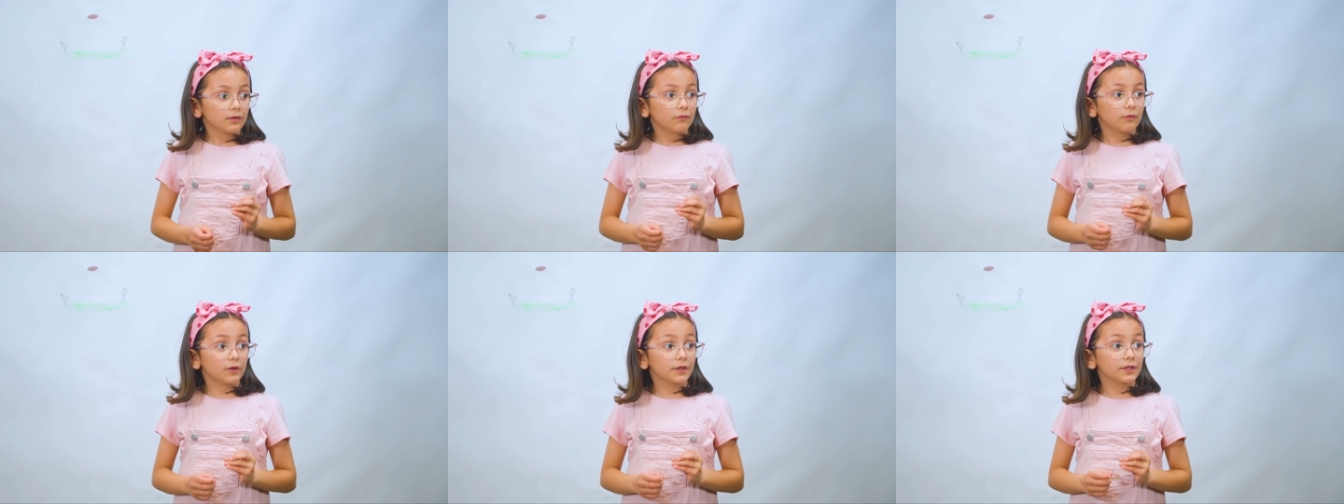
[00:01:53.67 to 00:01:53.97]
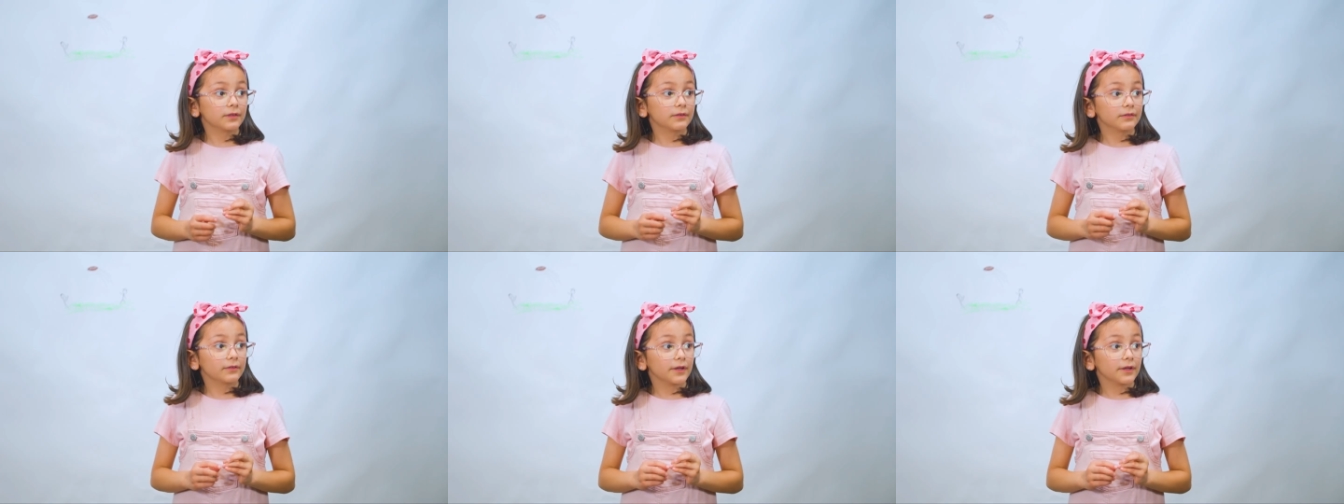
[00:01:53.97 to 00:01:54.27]
When
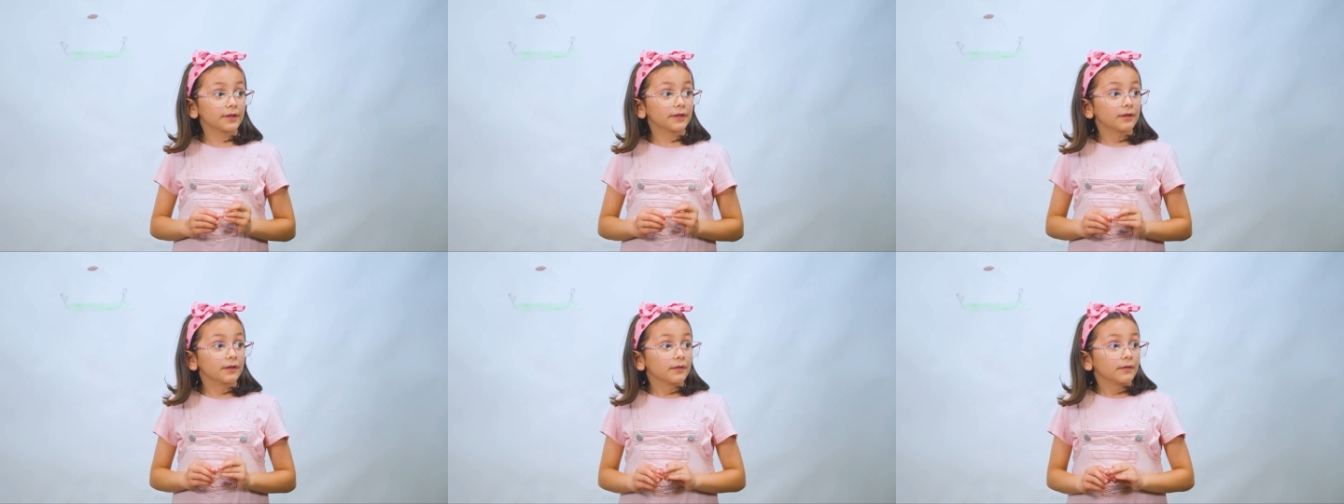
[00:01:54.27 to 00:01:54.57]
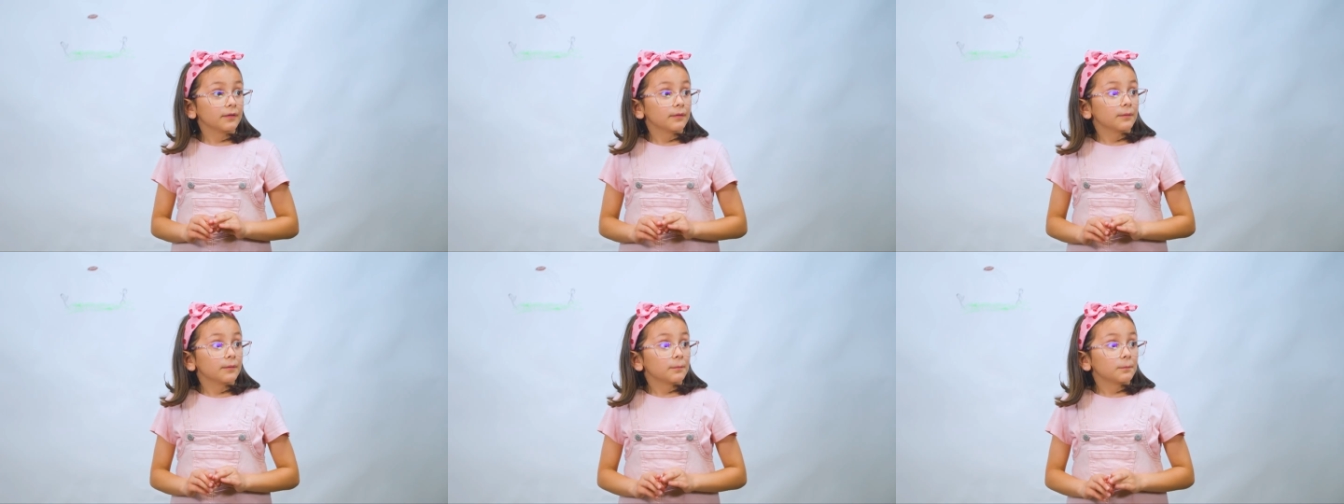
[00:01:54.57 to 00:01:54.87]
he like
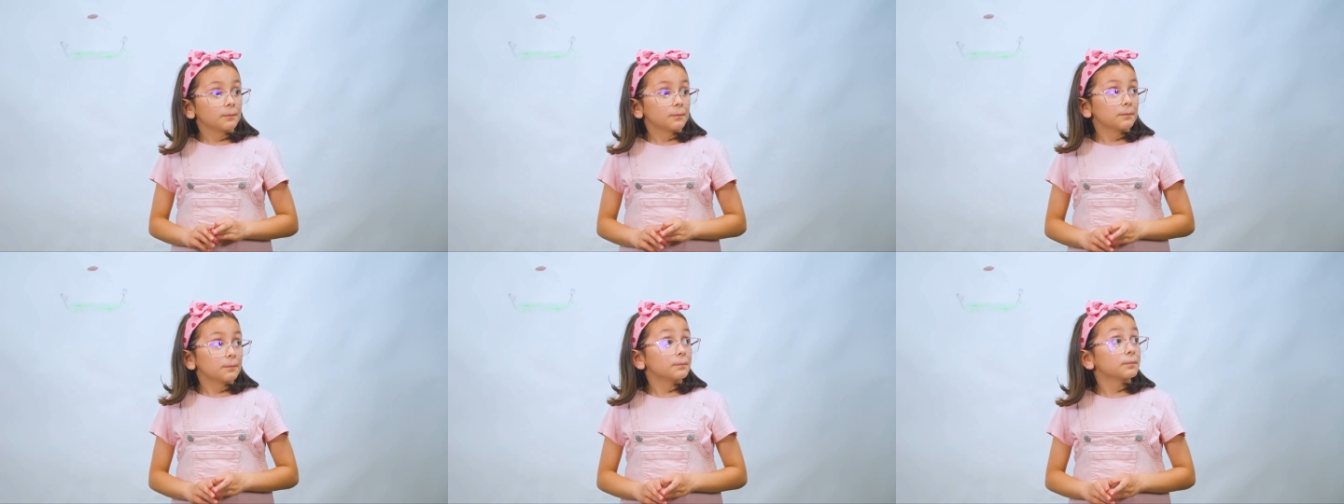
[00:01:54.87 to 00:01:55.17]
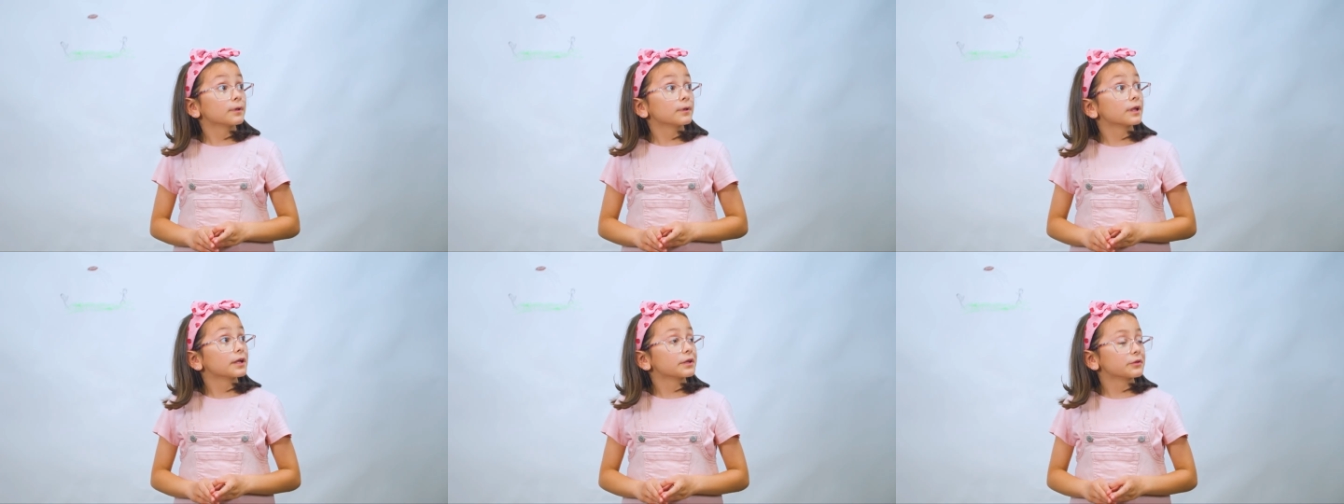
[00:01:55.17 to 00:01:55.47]

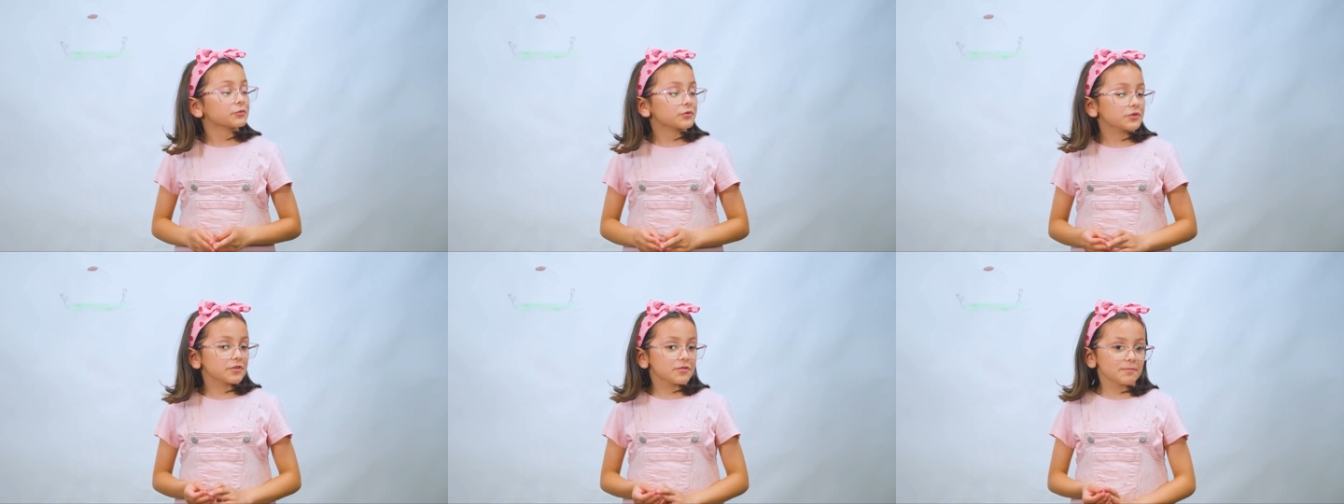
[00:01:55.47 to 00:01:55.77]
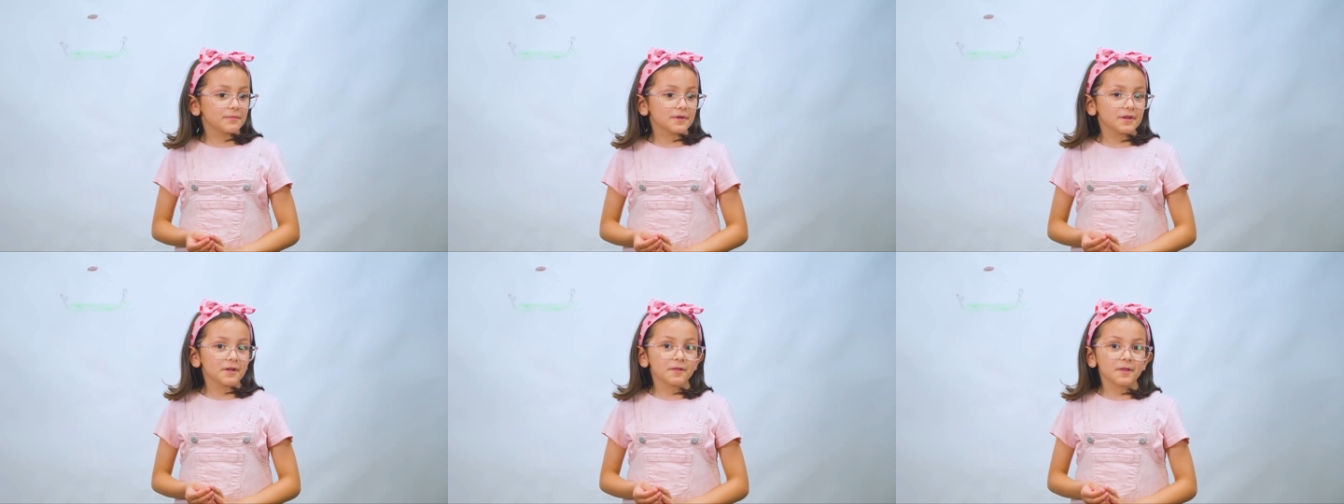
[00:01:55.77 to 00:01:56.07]
plays with
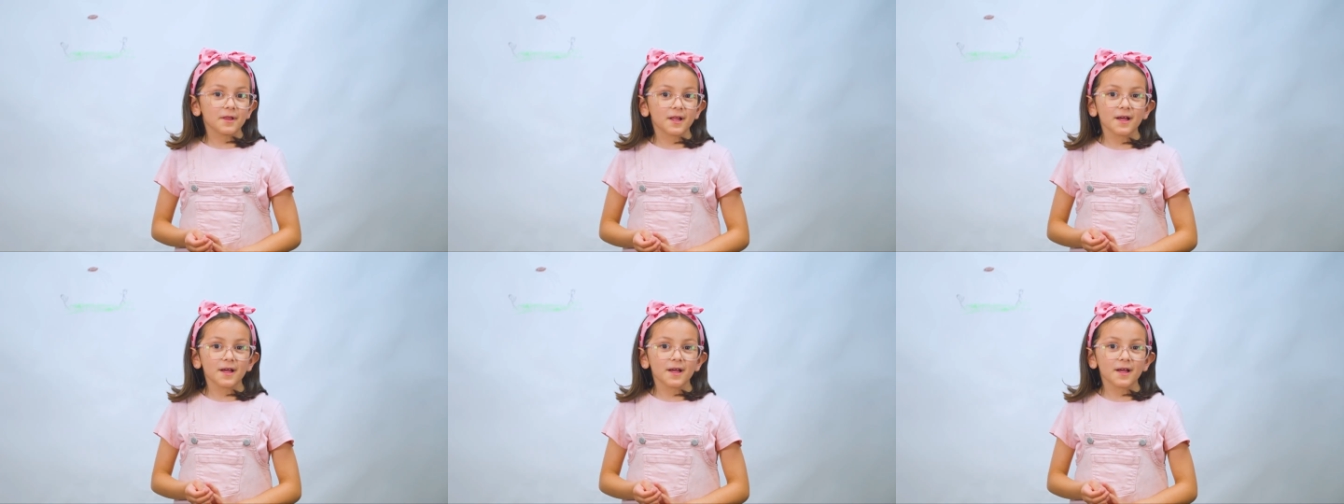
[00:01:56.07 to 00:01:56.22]
me a